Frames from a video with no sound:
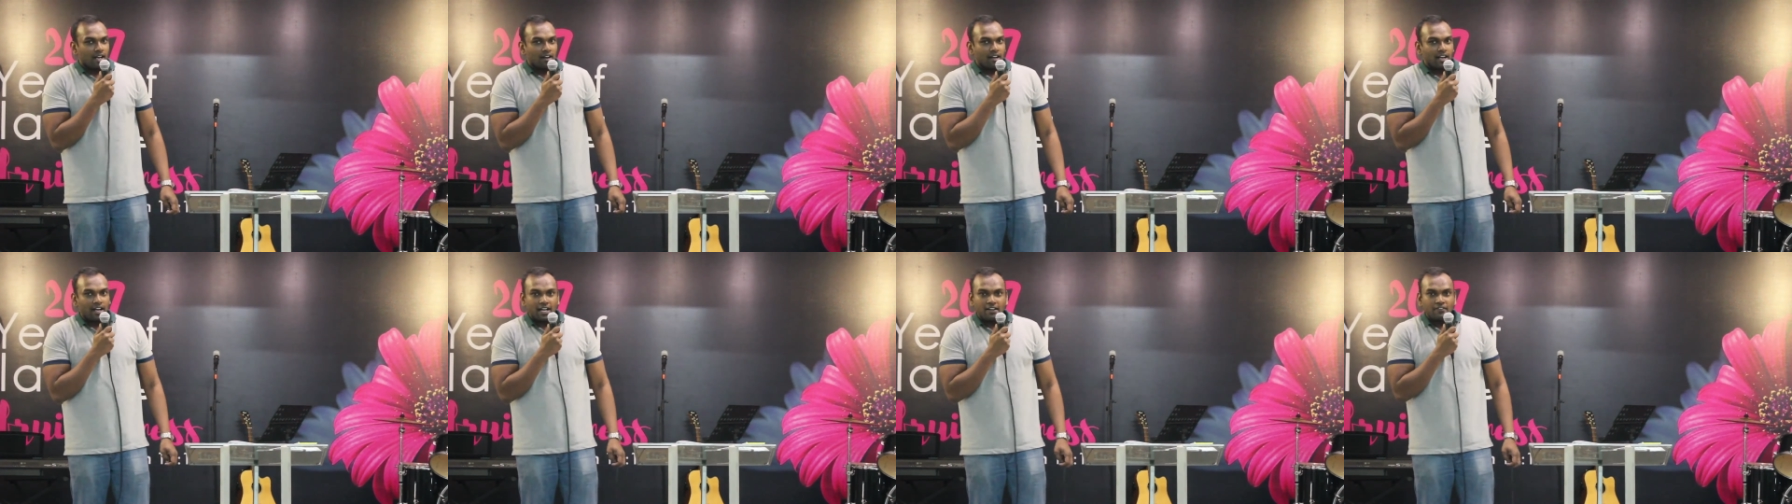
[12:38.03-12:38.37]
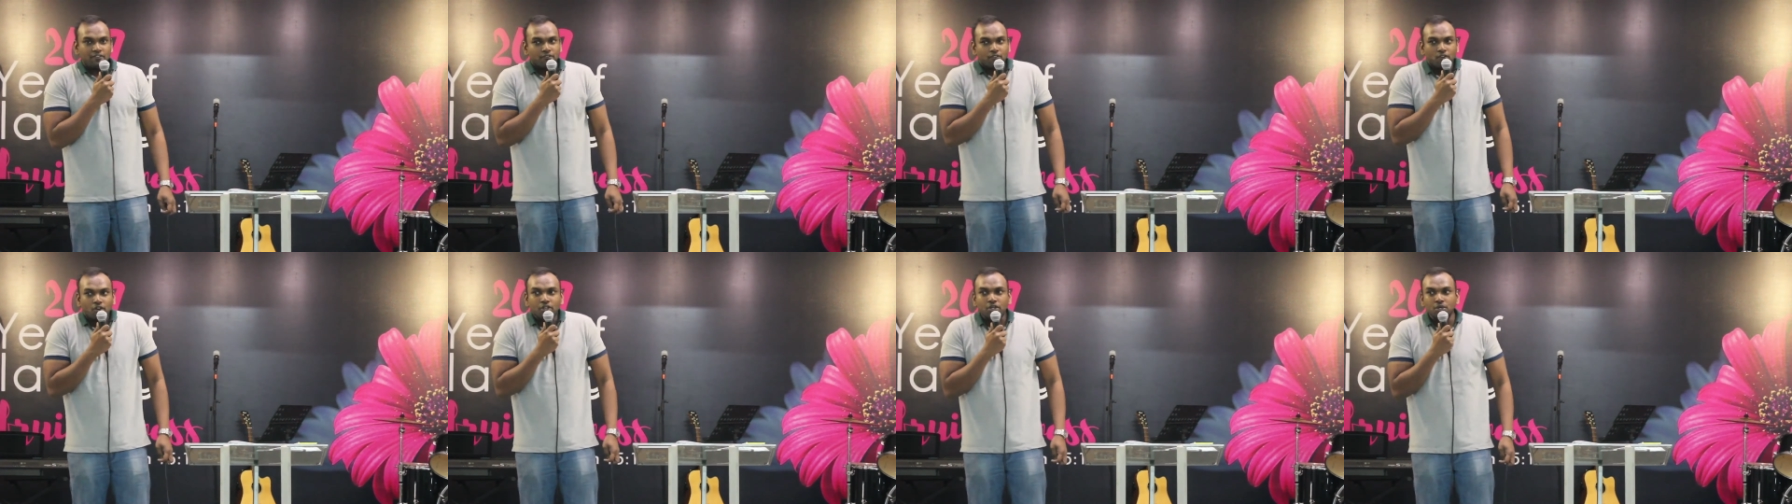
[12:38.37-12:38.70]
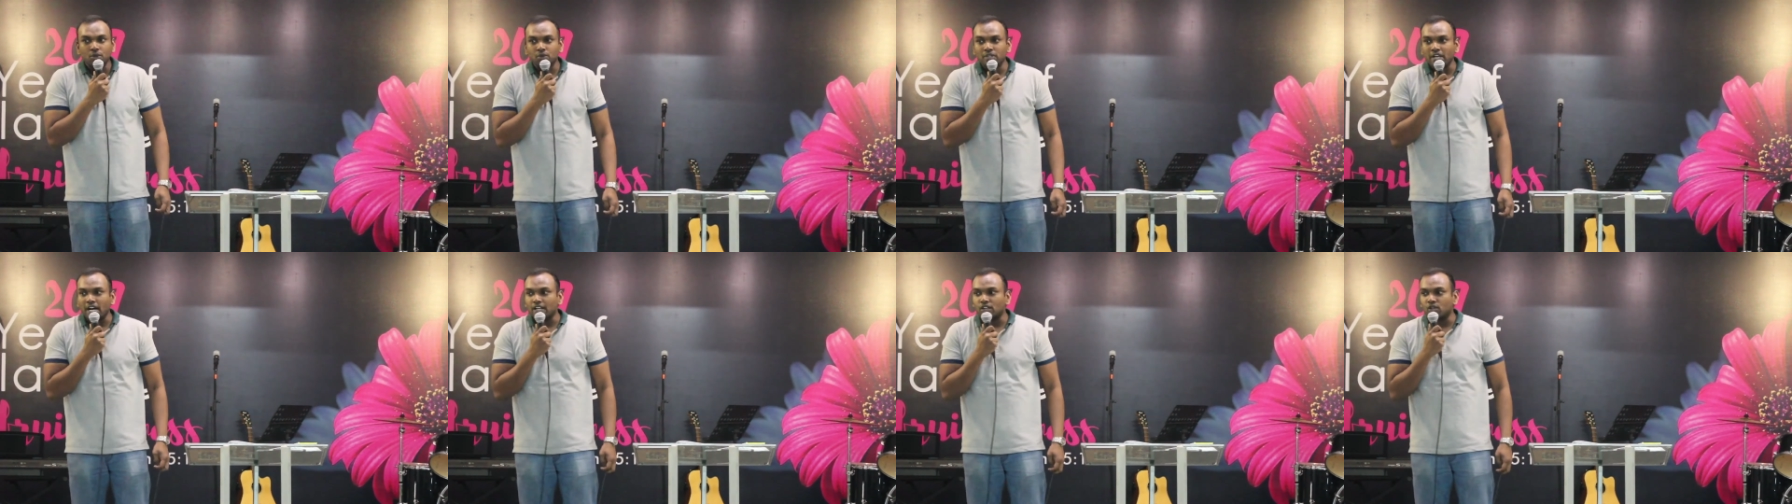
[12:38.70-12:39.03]
and for
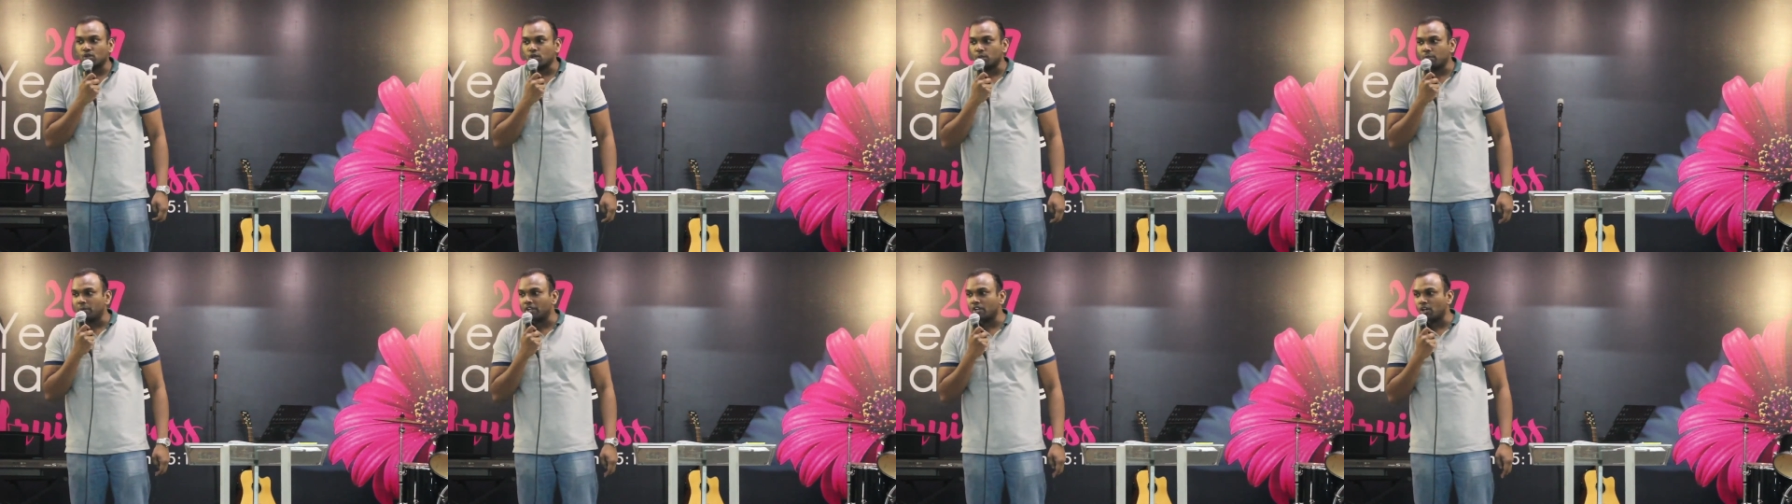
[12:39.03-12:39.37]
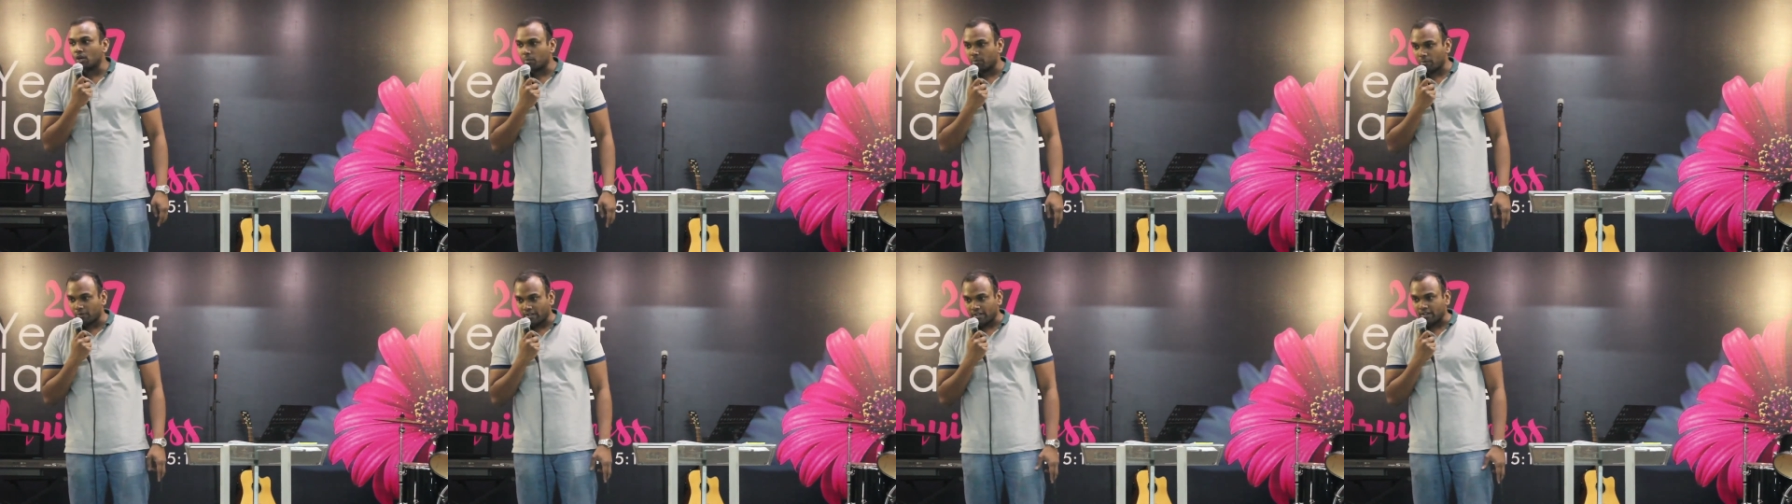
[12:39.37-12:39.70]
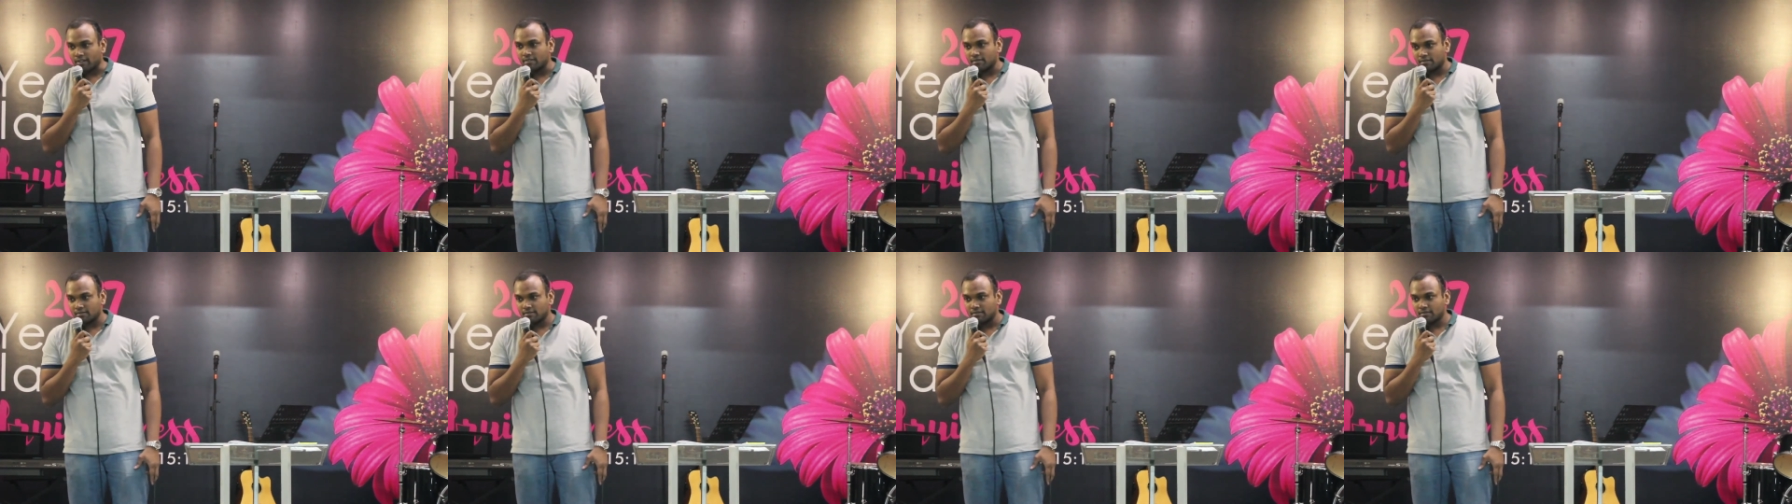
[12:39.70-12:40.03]
you, that could be your prayer.